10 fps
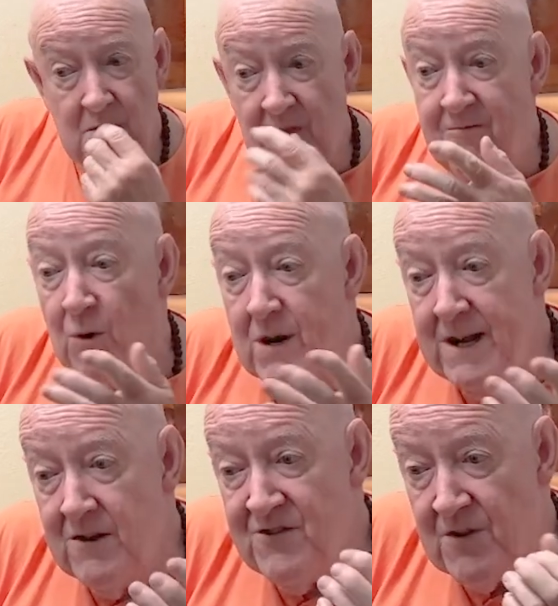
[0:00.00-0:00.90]
4
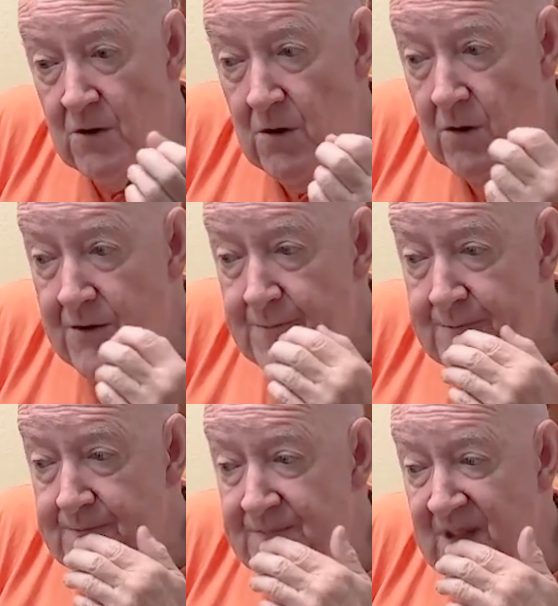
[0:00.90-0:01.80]
years old,
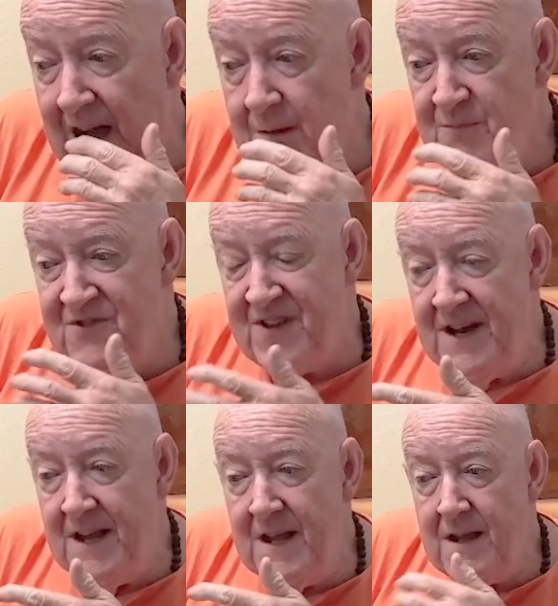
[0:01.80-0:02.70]
I'm
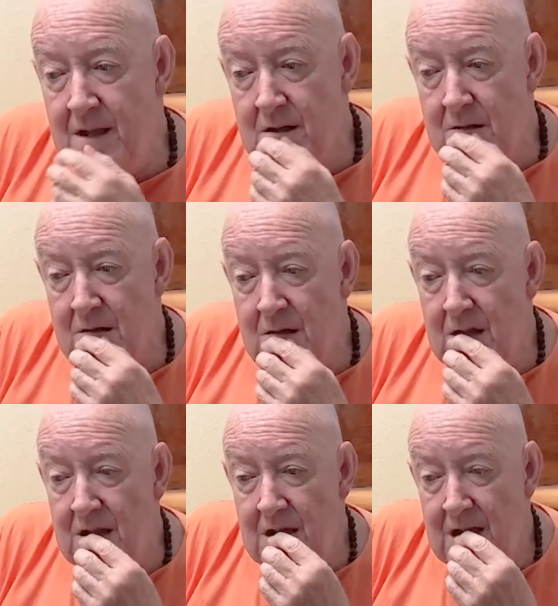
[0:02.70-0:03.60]
sitting
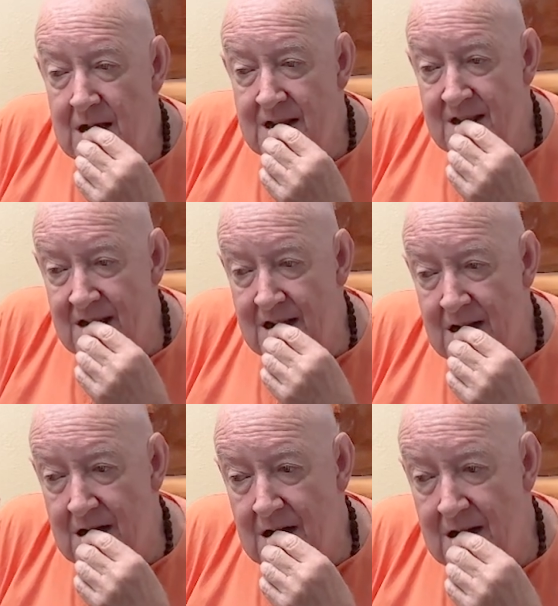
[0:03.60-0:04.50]
in
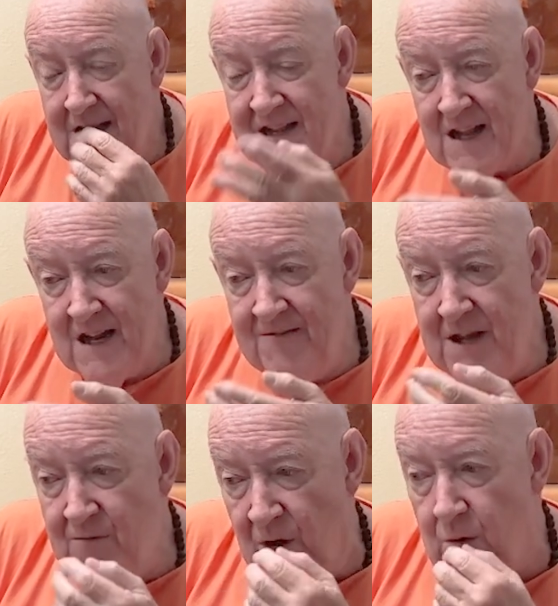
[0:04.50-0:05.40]
the
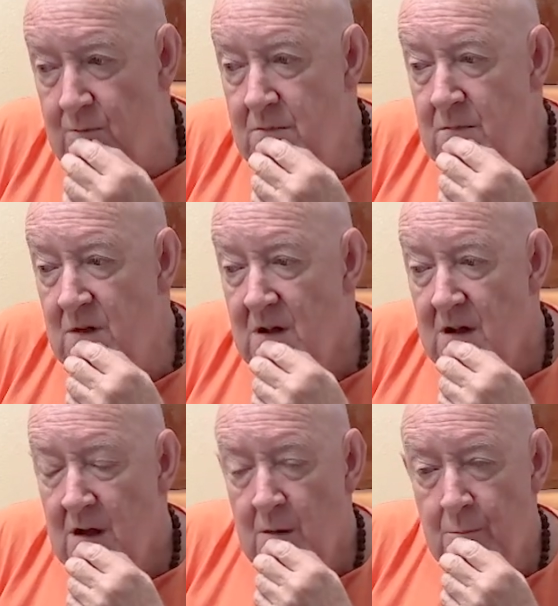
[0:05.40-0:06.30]
living room
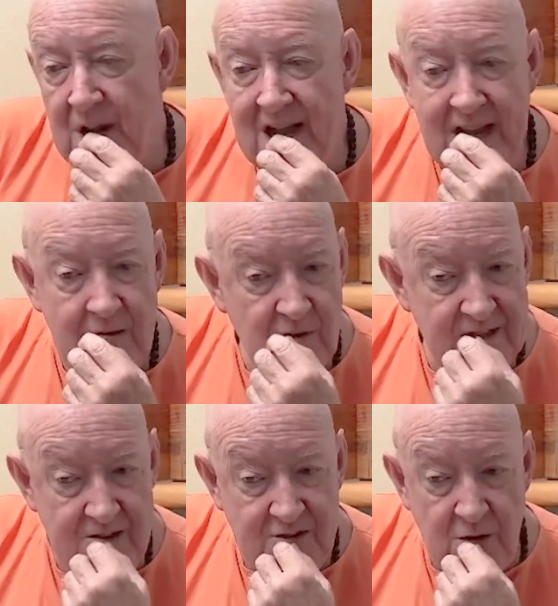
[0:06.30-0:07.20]
playing with
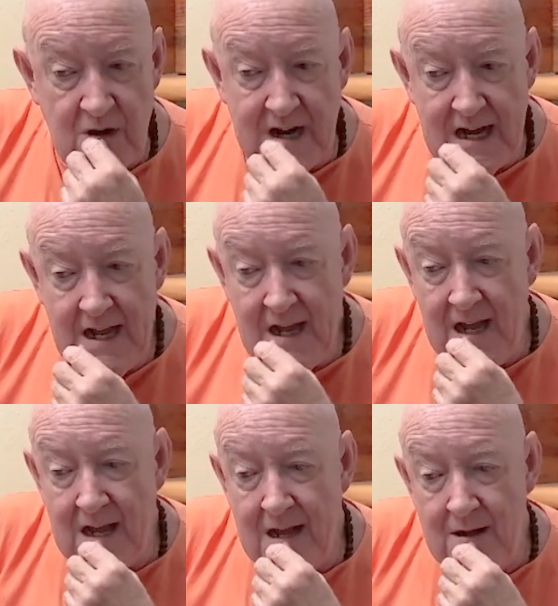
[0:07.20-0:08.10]
a toy,
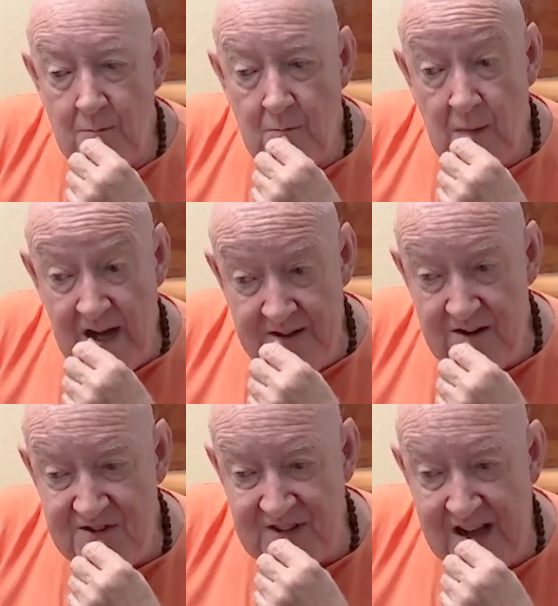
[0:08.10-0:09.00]
and
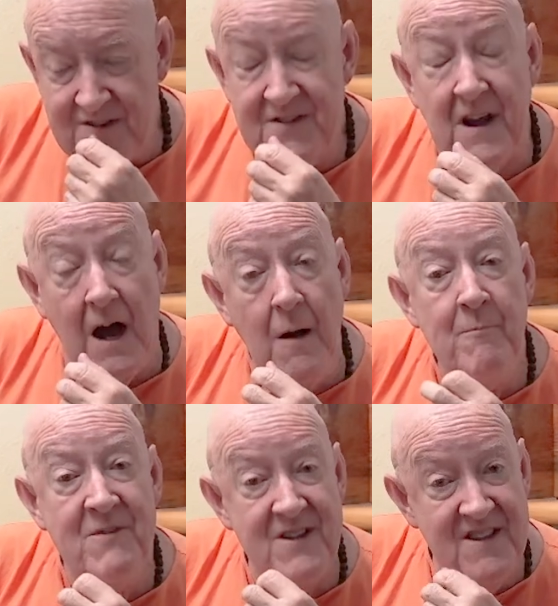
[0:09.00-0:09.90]
mother says,
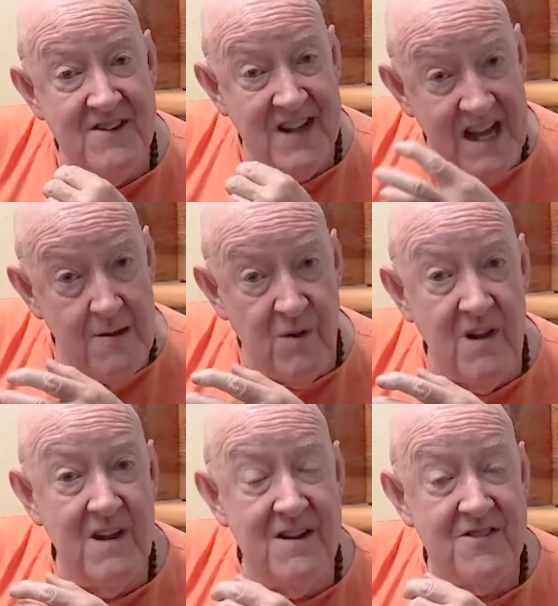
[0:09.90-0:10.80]
"Come to the
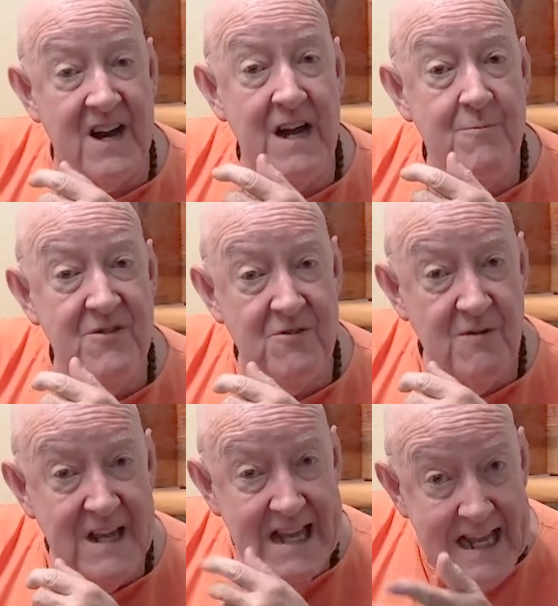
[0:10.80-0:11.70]
table, it's time to
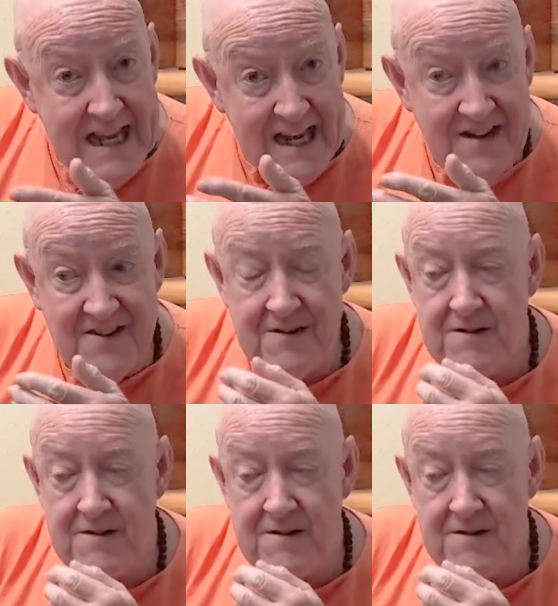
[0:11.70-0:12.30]
eat."